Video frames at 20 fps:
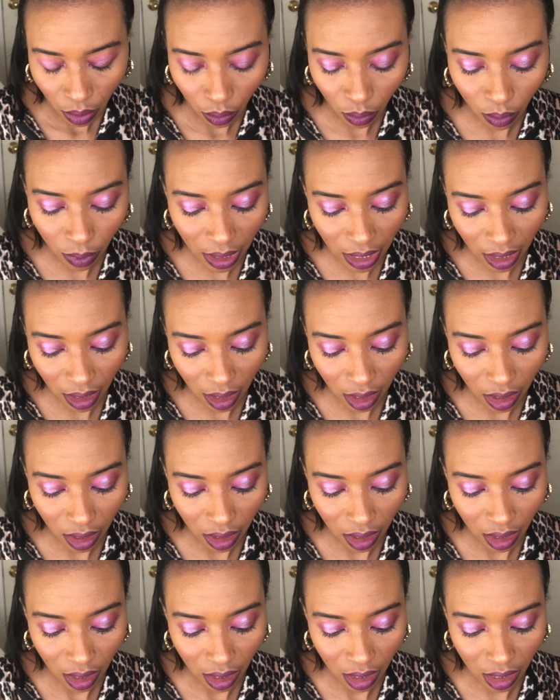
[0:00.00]
with
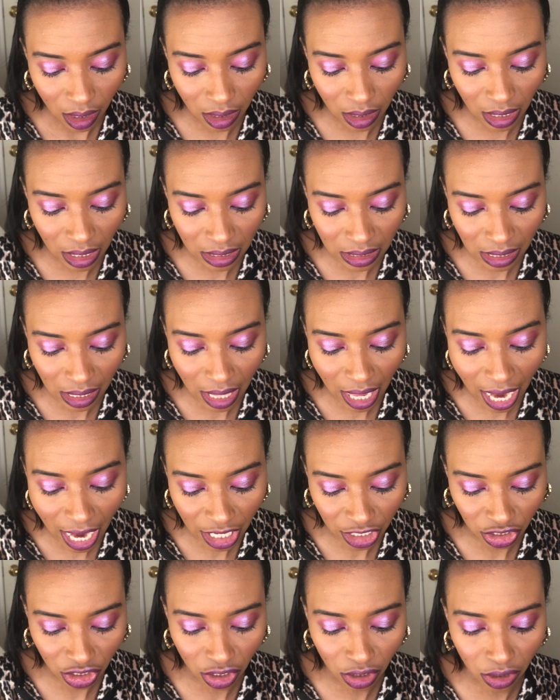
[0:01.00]
this
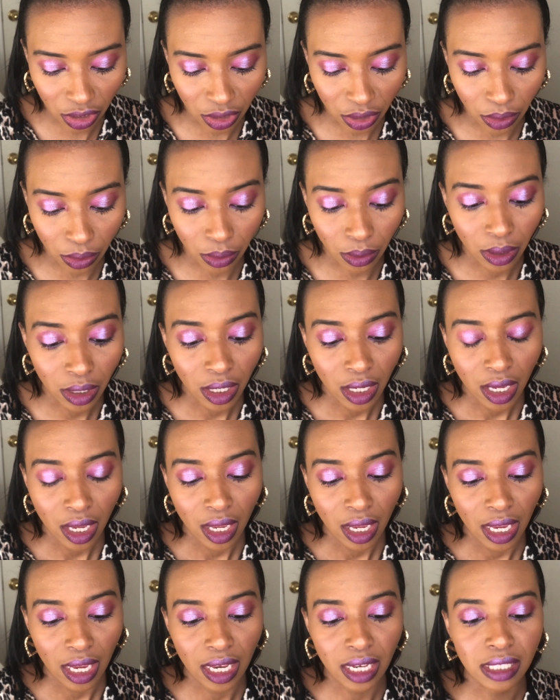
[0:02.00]
lash glue
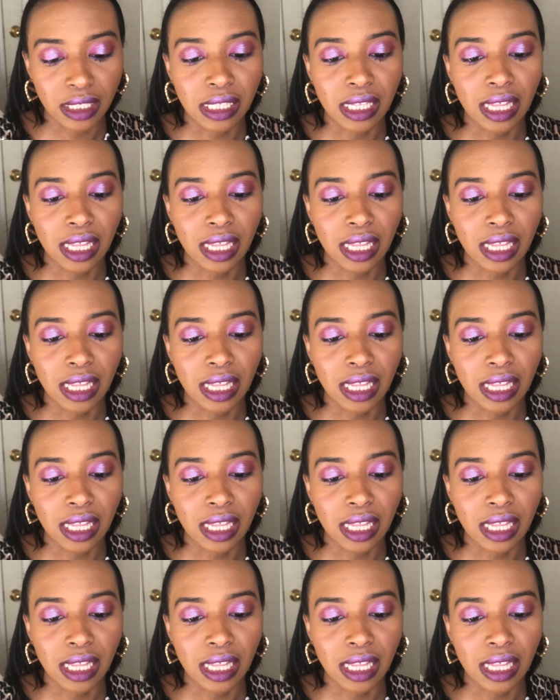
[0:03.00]
is